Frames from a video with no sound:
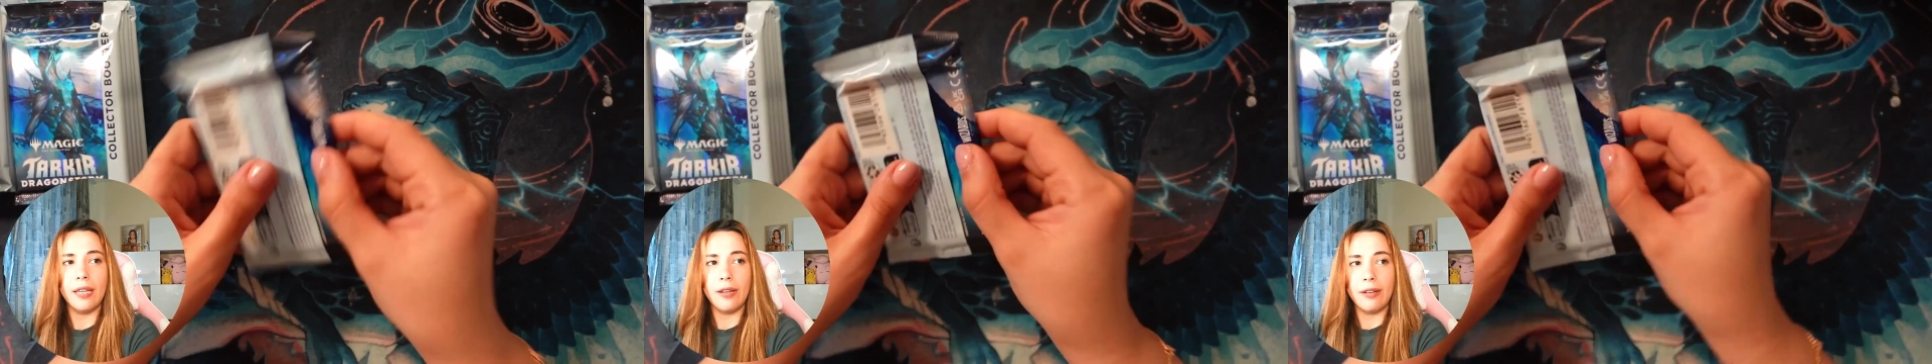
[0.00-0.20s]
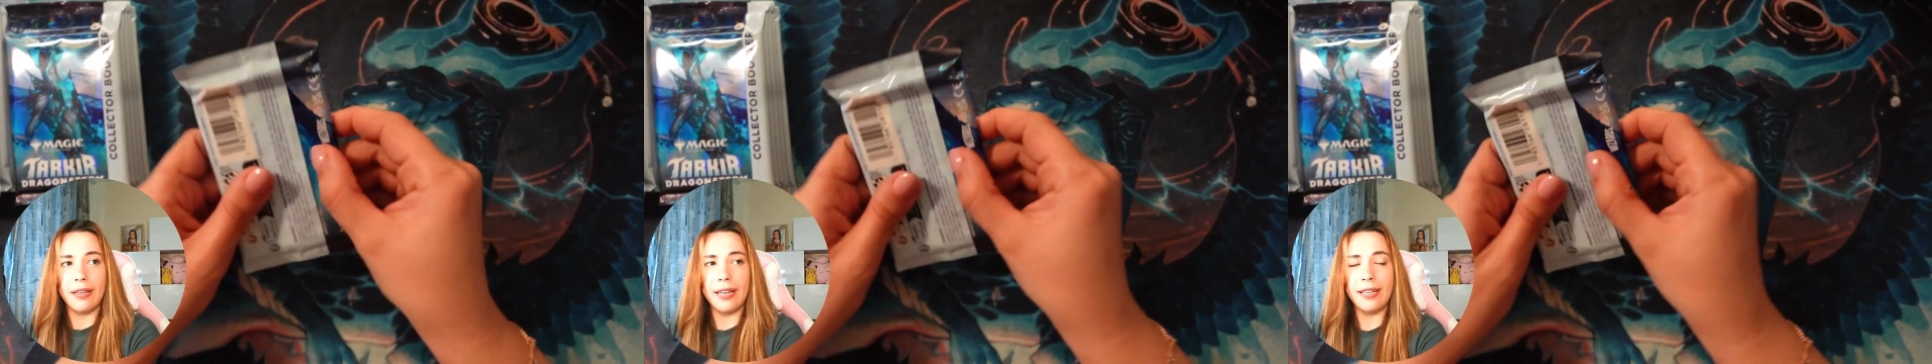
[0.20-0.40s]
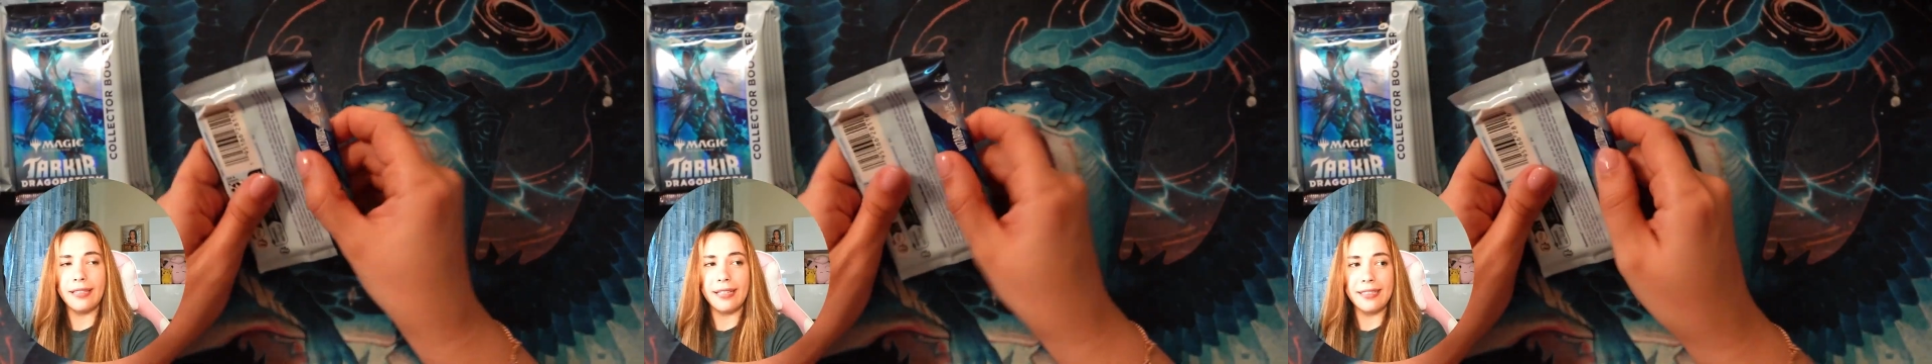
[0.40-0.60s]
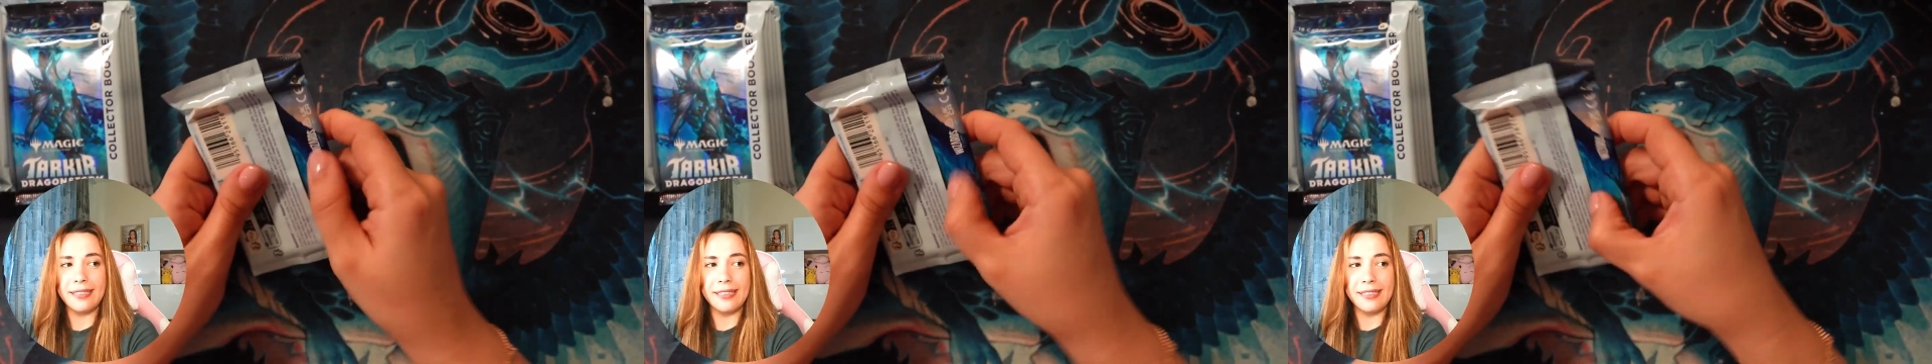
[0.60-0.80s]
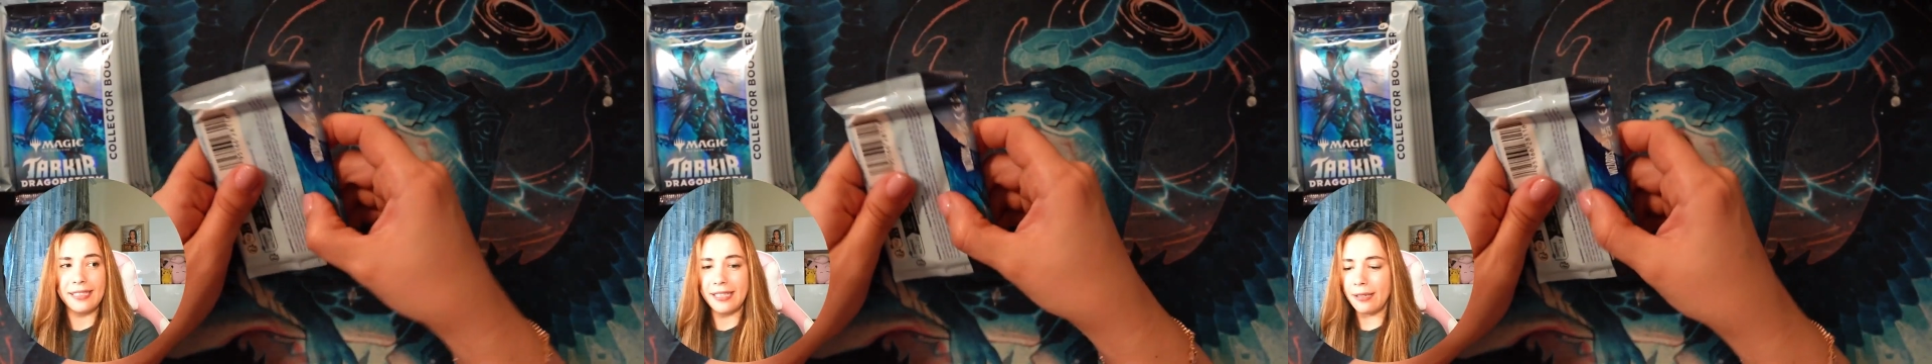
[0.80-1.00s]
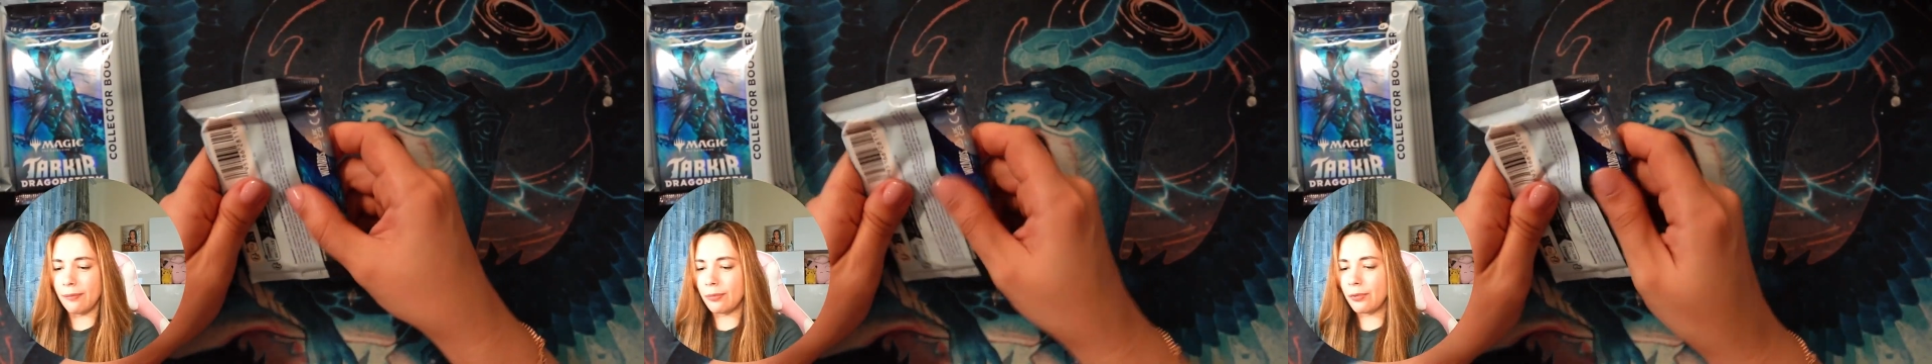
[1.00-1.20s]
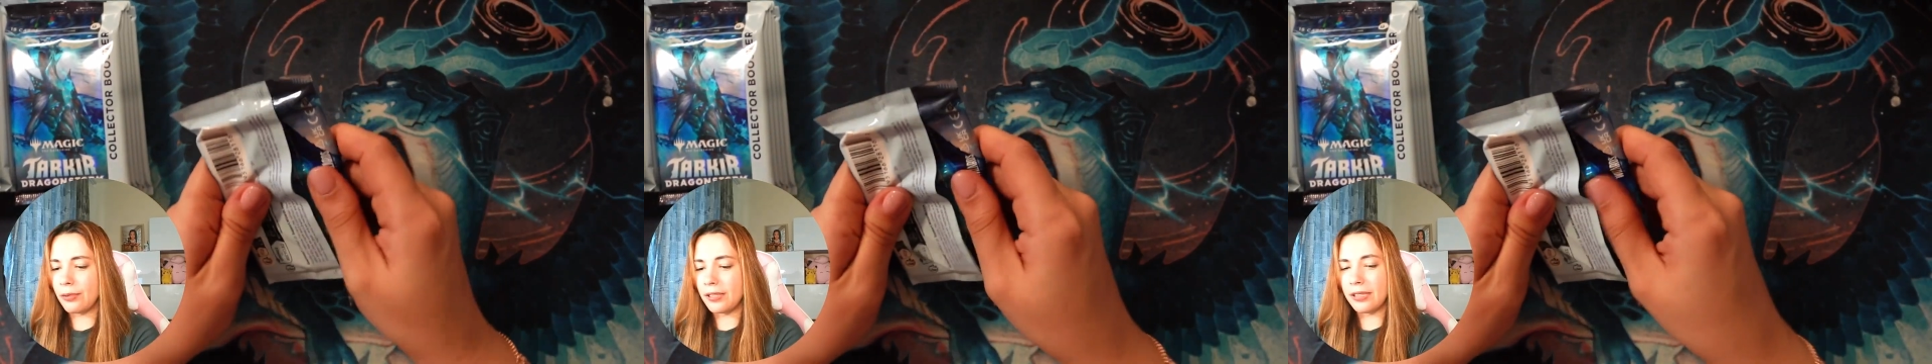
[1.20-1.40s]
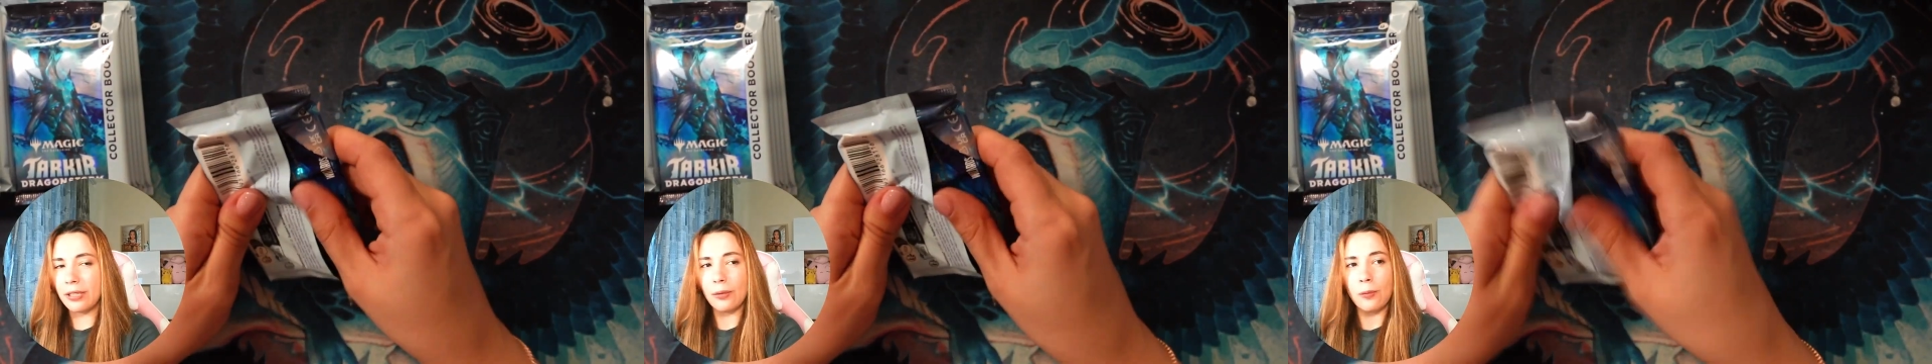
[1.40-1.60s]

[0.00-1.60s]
Okay, let's see, booster